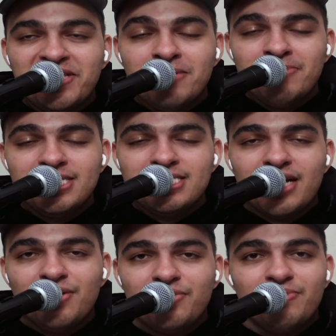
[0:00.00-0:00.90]
Gil
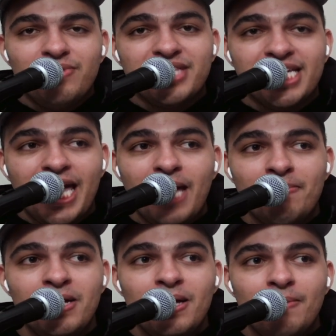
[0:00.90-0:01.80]
Manzano throughout the
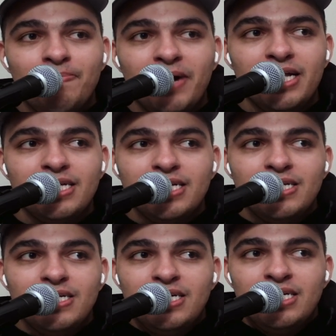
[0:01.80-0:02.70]
game. But
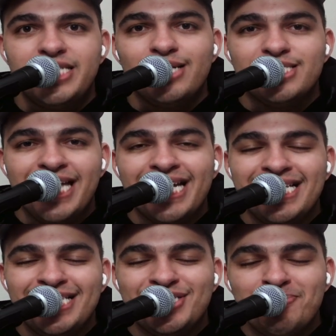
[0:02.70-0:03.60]
Ter Stegen,
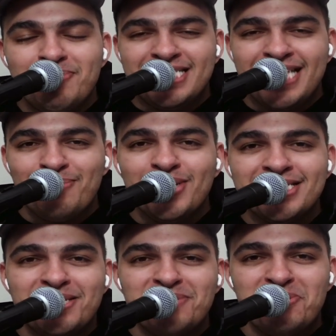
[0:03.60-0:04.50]
it should be said, was
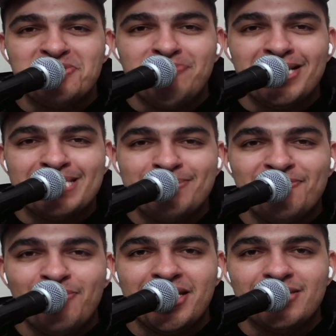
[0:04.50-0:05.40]
a little bit responsible
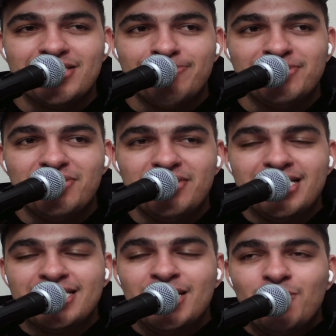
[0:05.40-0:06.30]
for one of those
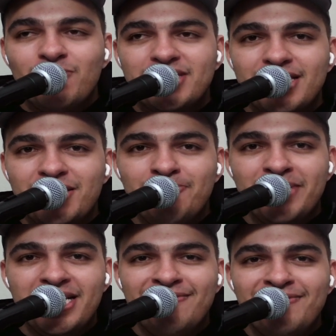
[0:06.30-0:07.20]
opportunities with a little
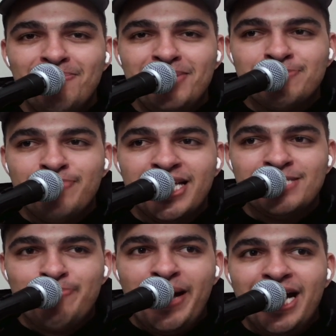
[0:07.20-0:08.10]
bit of a
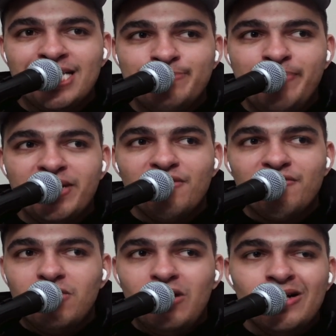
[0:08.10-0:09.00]
misplaced pass. But
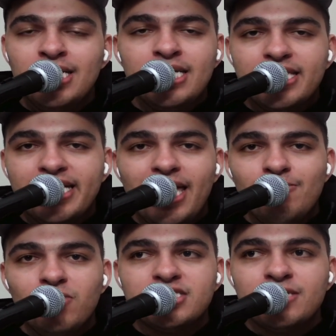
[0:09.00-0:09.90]
overall, the
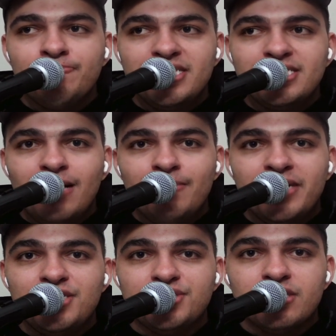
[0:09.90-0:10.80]
game was complete
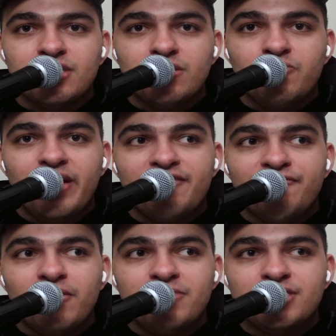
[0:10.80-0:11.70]
domination right
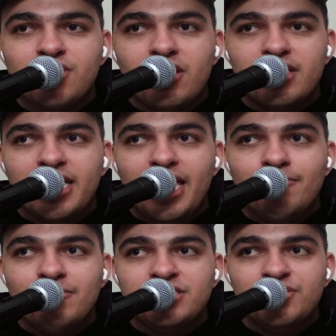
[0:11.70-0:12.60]
from the start of the
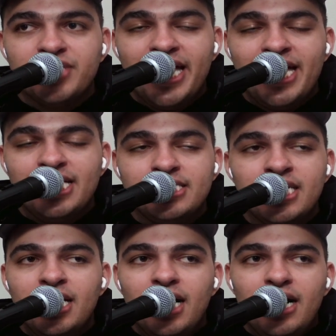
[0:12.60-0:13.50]
game until the end
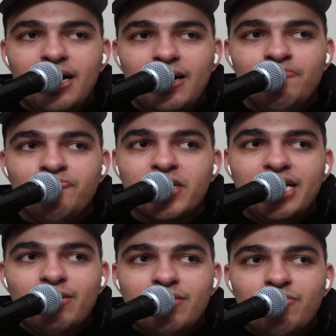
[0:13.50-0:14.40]
um,
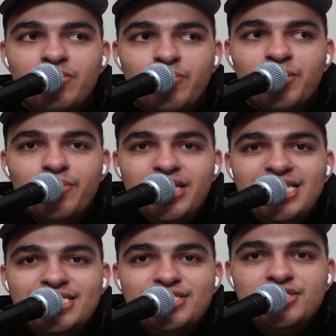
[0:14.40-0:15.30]
it, we, we really
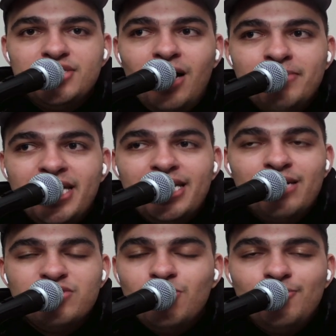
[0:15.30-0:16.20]
did just dominate it
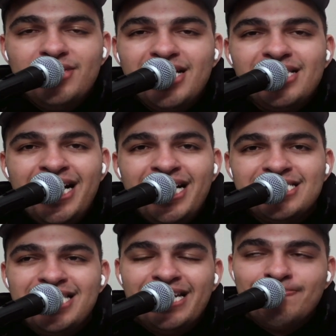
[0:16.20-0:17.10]
was only that
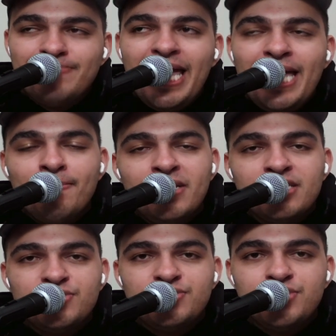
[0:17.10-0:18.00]
last like eight
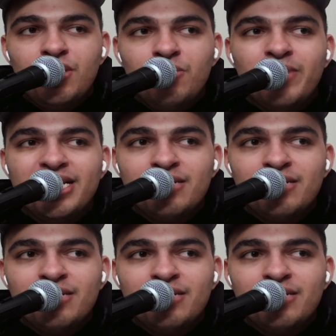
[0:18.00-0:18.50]
minutes or so when